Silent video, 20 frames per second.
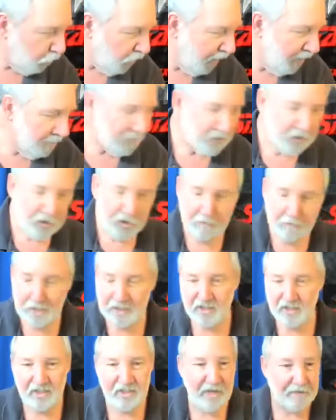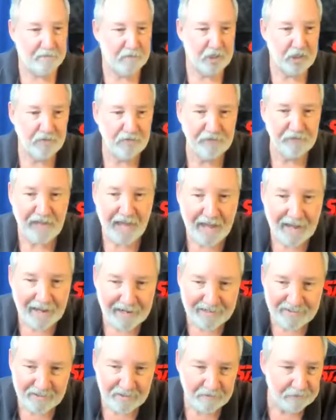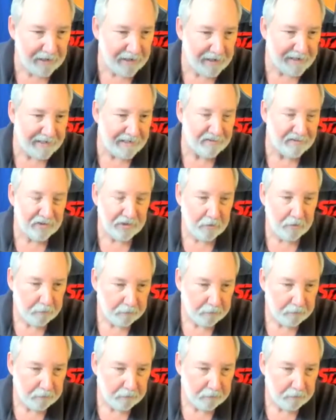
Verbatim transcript: I've been so busy. Time just flies and flies.